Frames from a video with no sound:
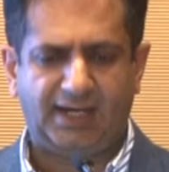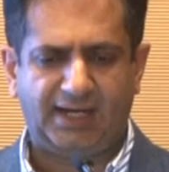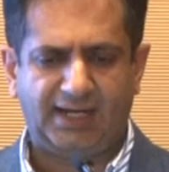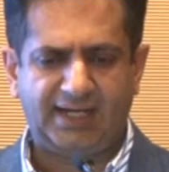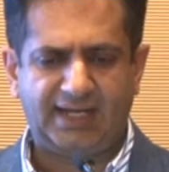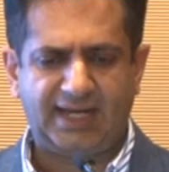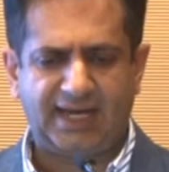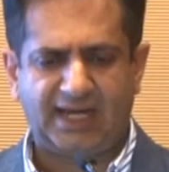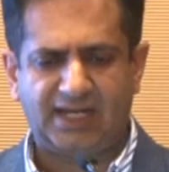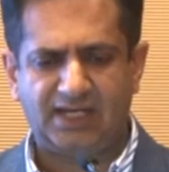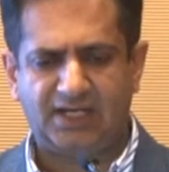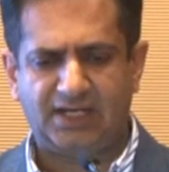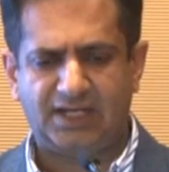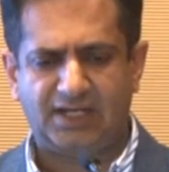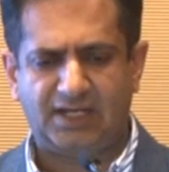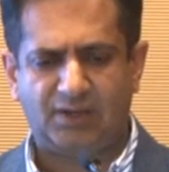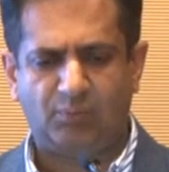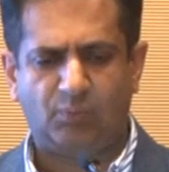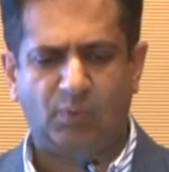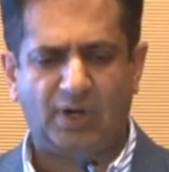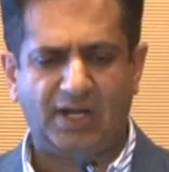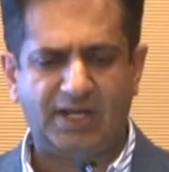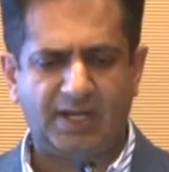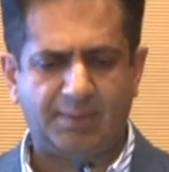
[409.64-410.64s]
He
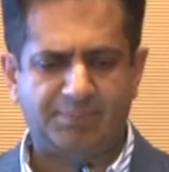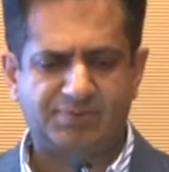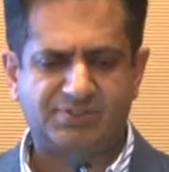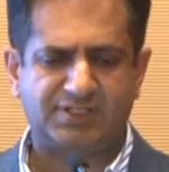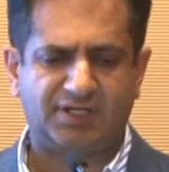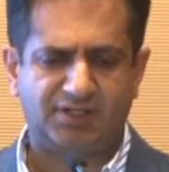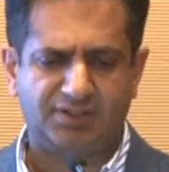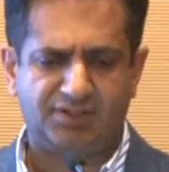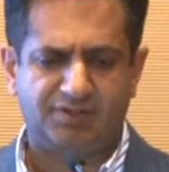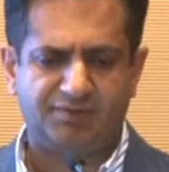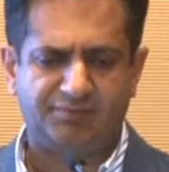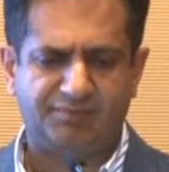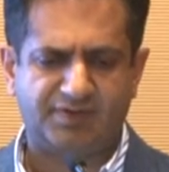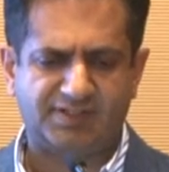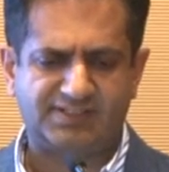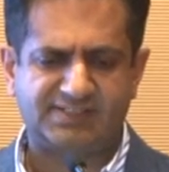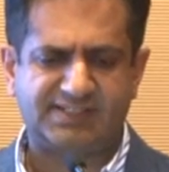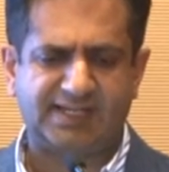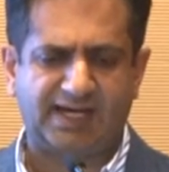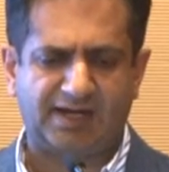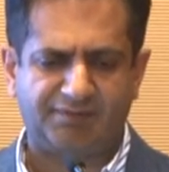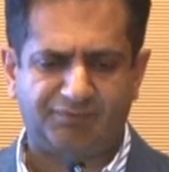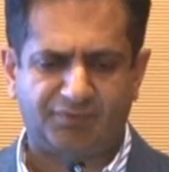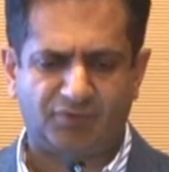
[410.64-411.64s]
had one episode of a
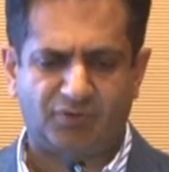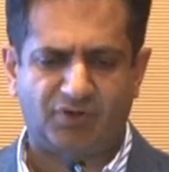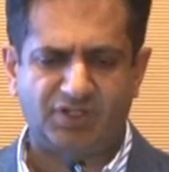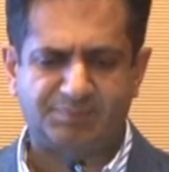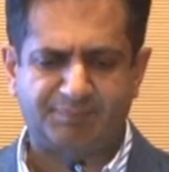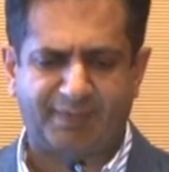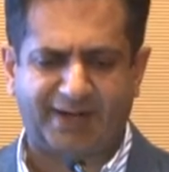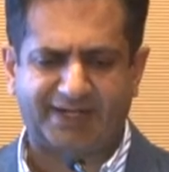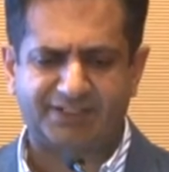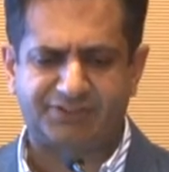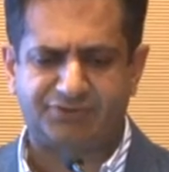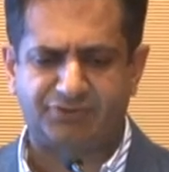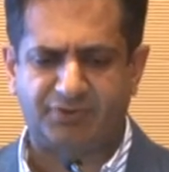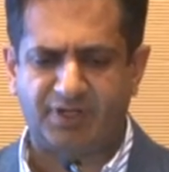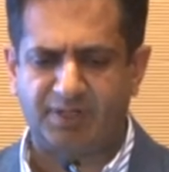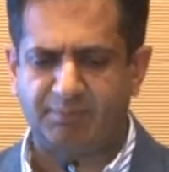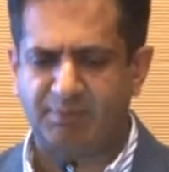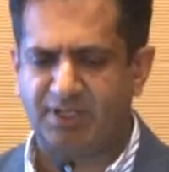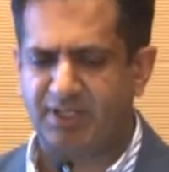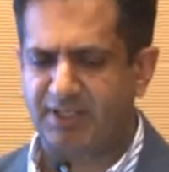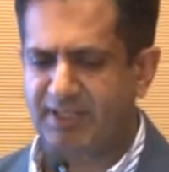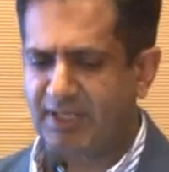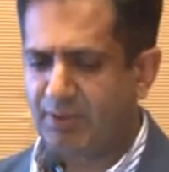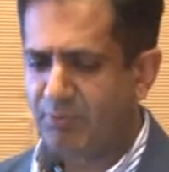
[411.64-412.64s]
Staph aureus
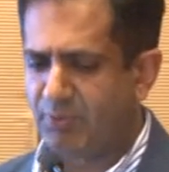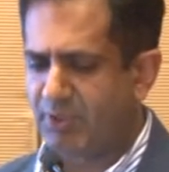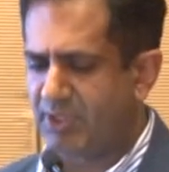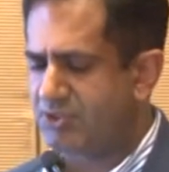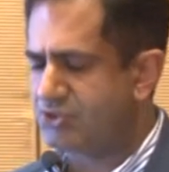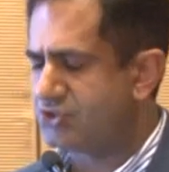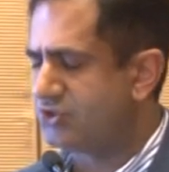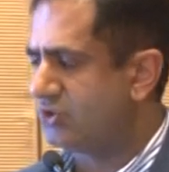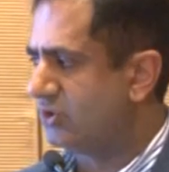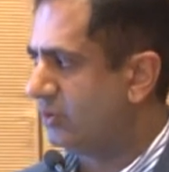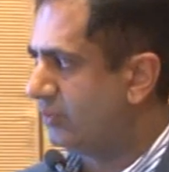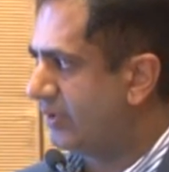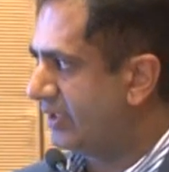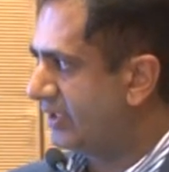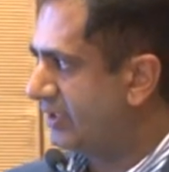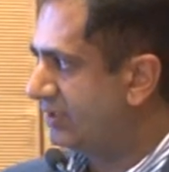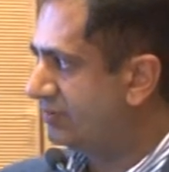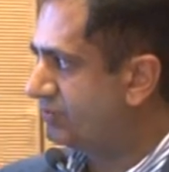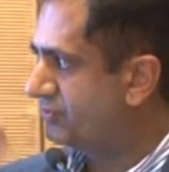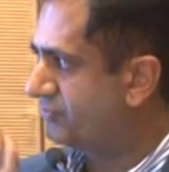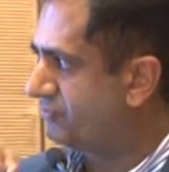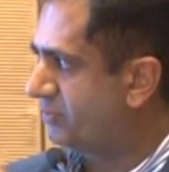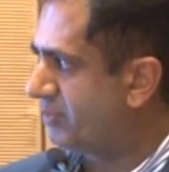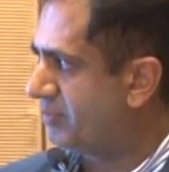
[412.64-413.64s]
bacteremia. They weren't sure whether this
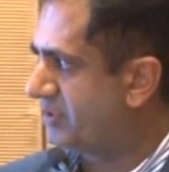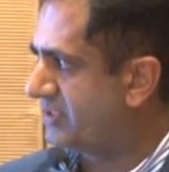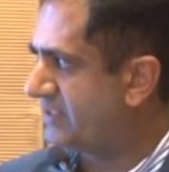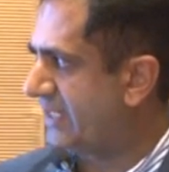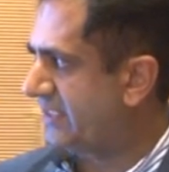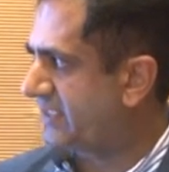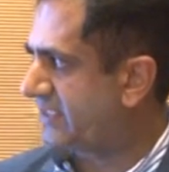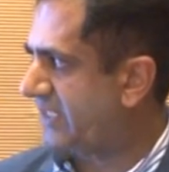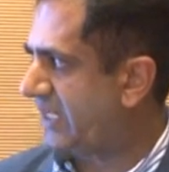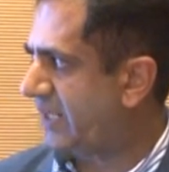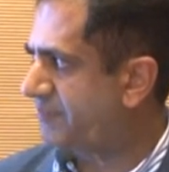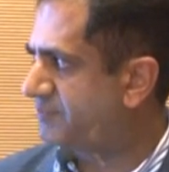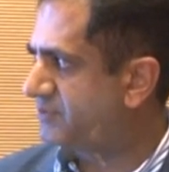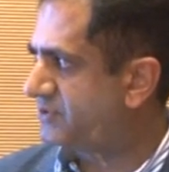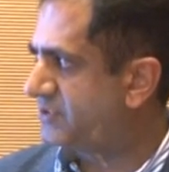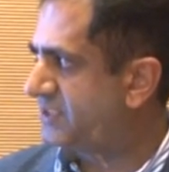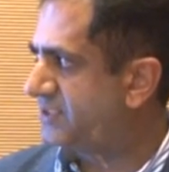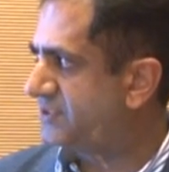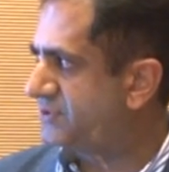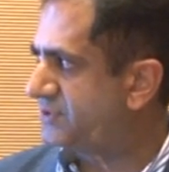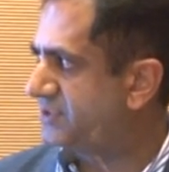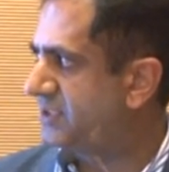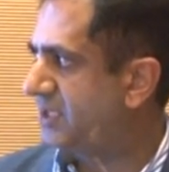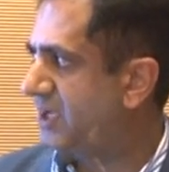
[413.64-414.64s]
was from dental
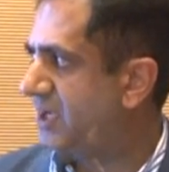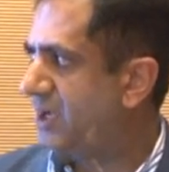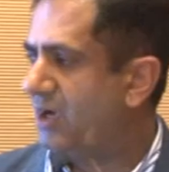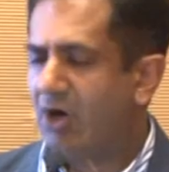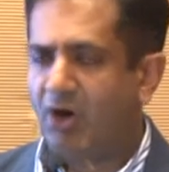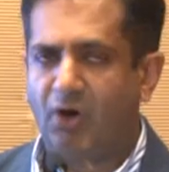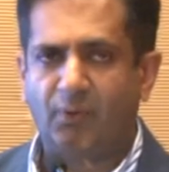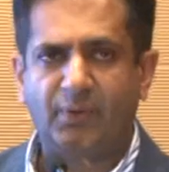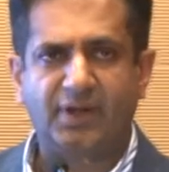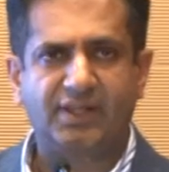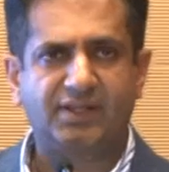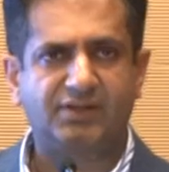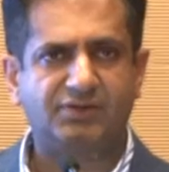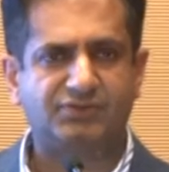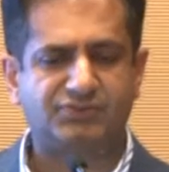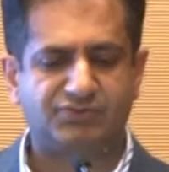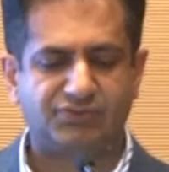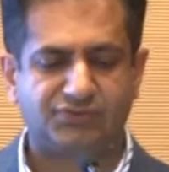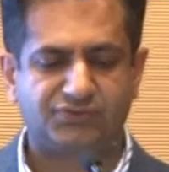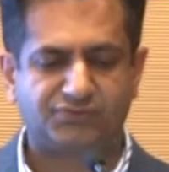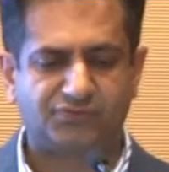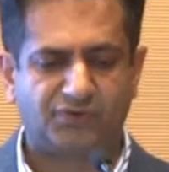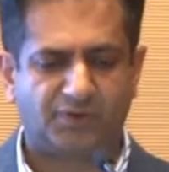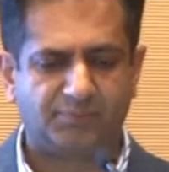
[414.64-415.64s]
abscess or whether this
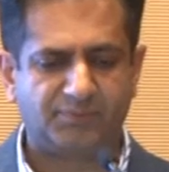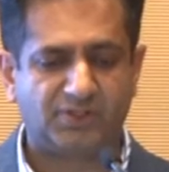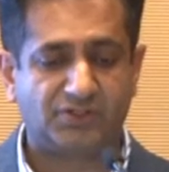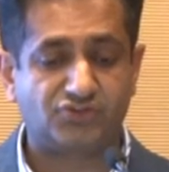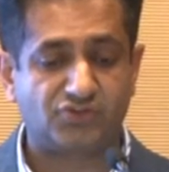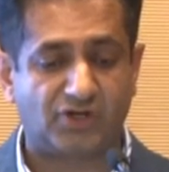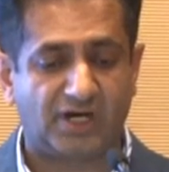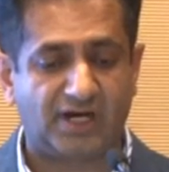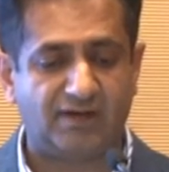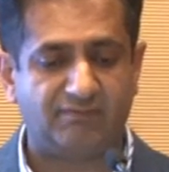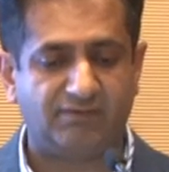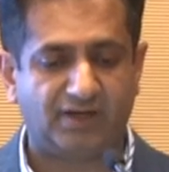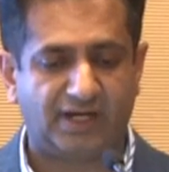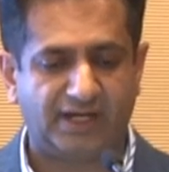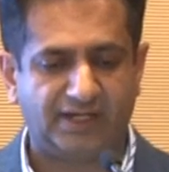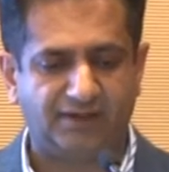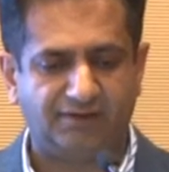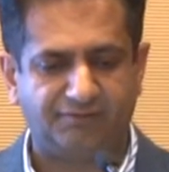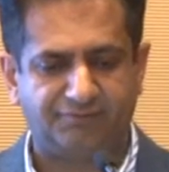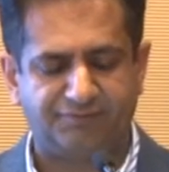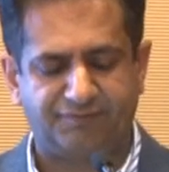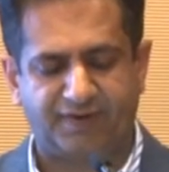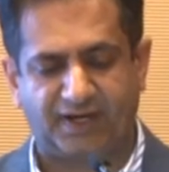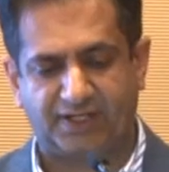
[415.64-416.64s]
was from the driveline
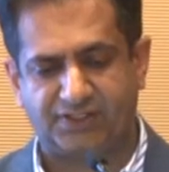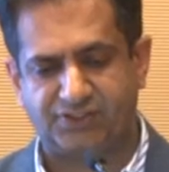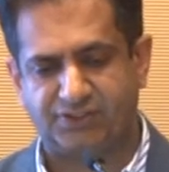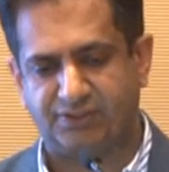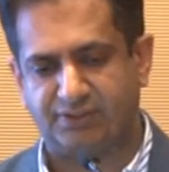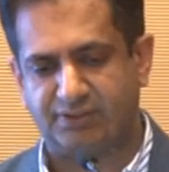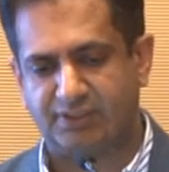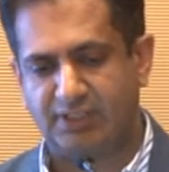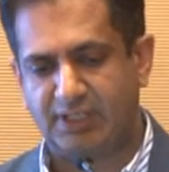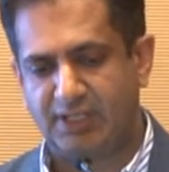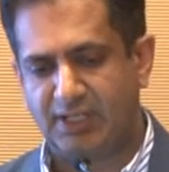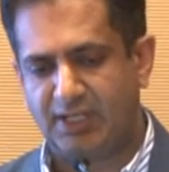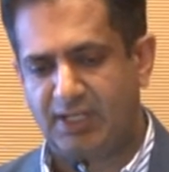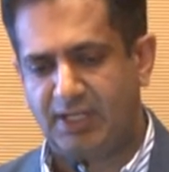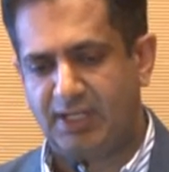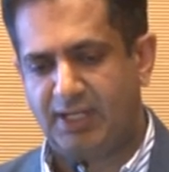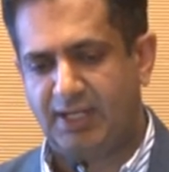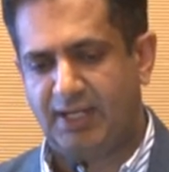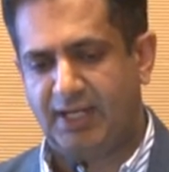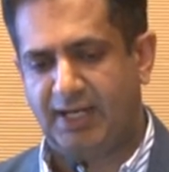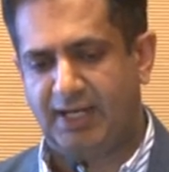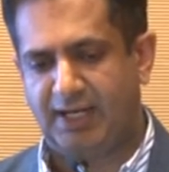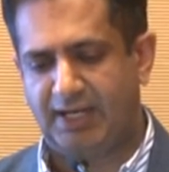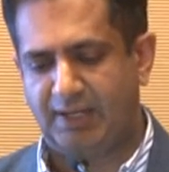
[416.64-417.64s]
infection.
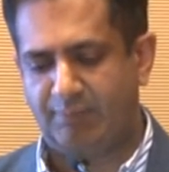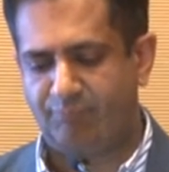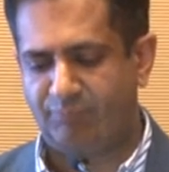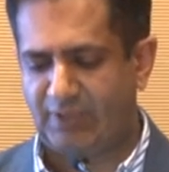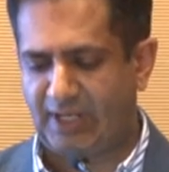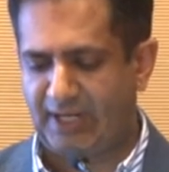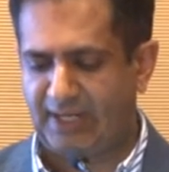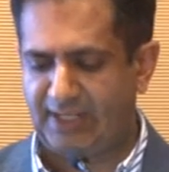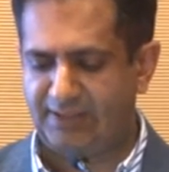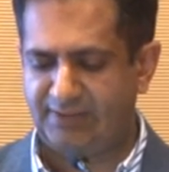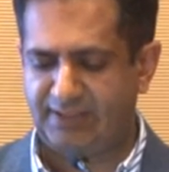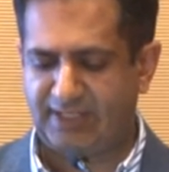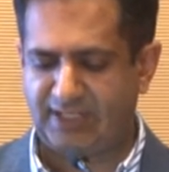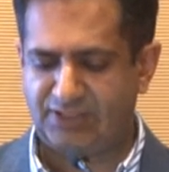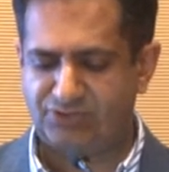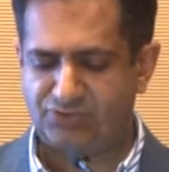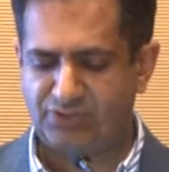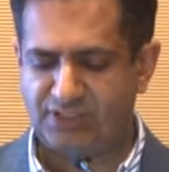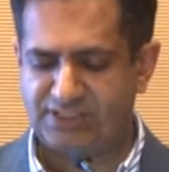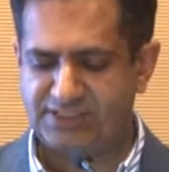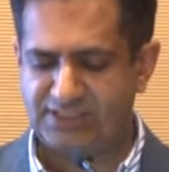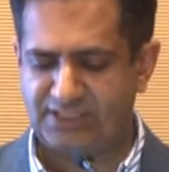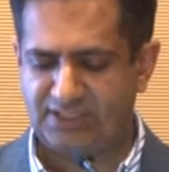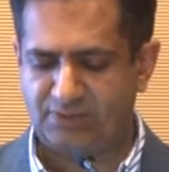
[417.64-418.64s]
And they
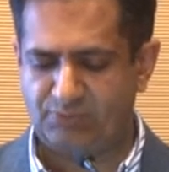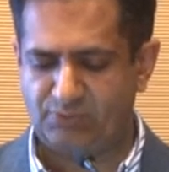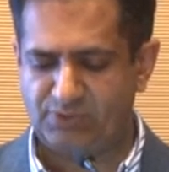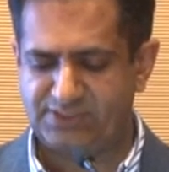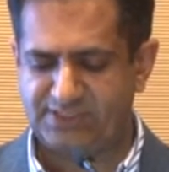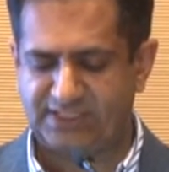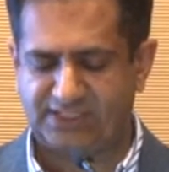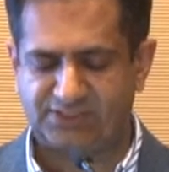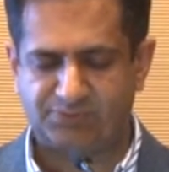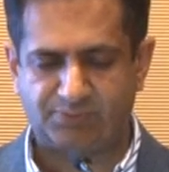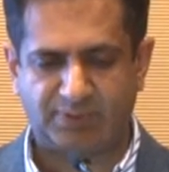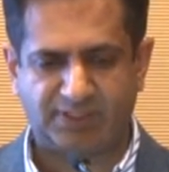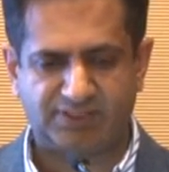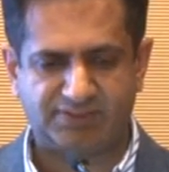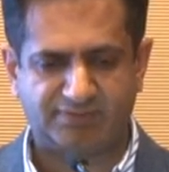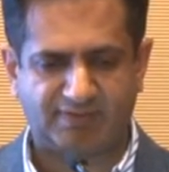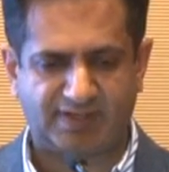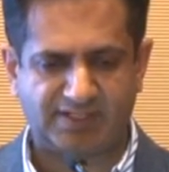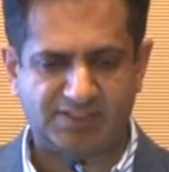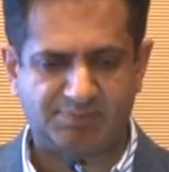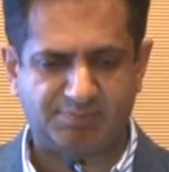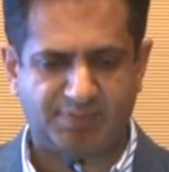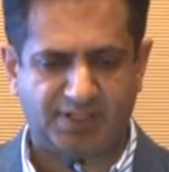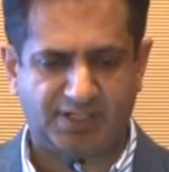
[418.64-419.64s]
treated him with 6 weeks of
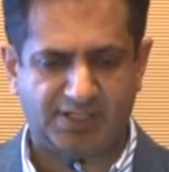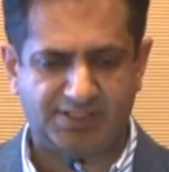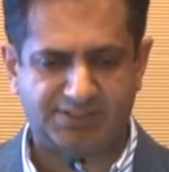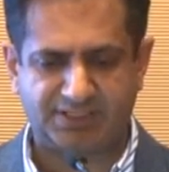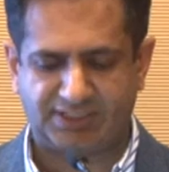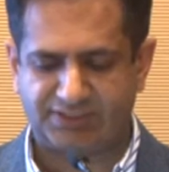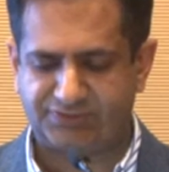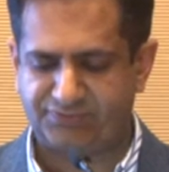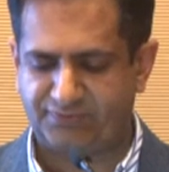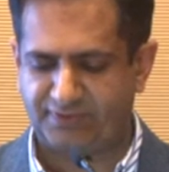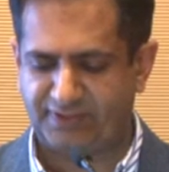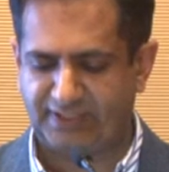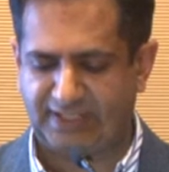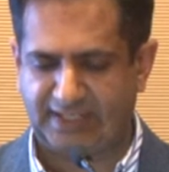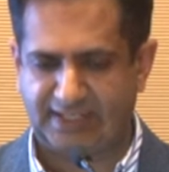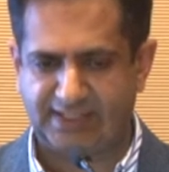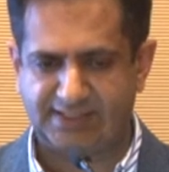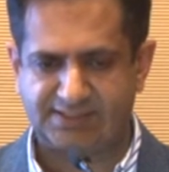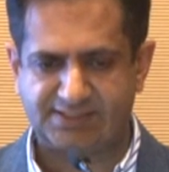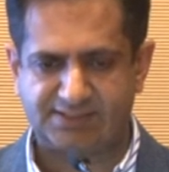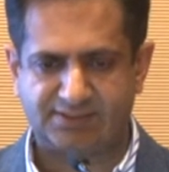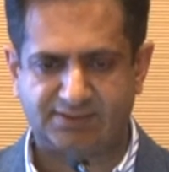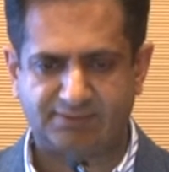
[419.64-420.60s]
antibiotics for that.